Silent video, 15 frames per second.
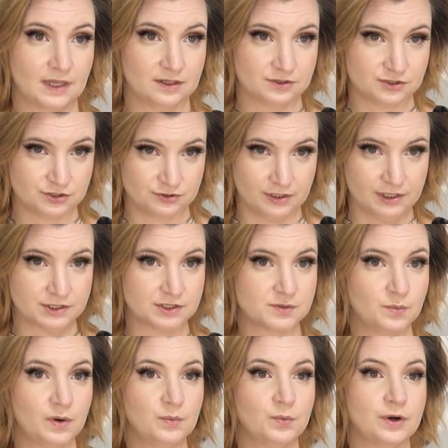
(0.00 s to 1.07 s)
Strange is
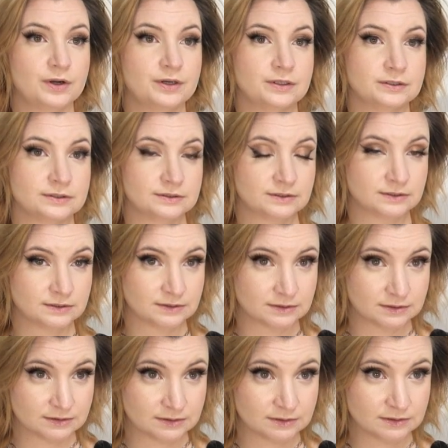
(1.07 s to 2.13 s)
one word. I haven't brought you
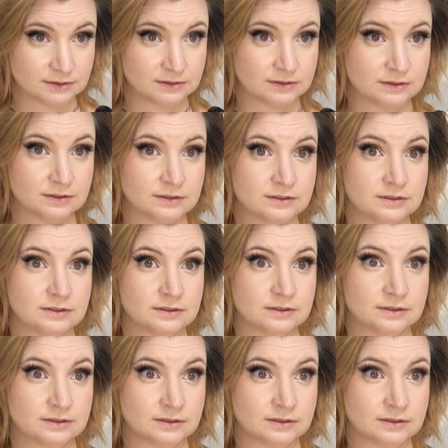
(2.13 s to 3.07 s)
here to keep you jailed.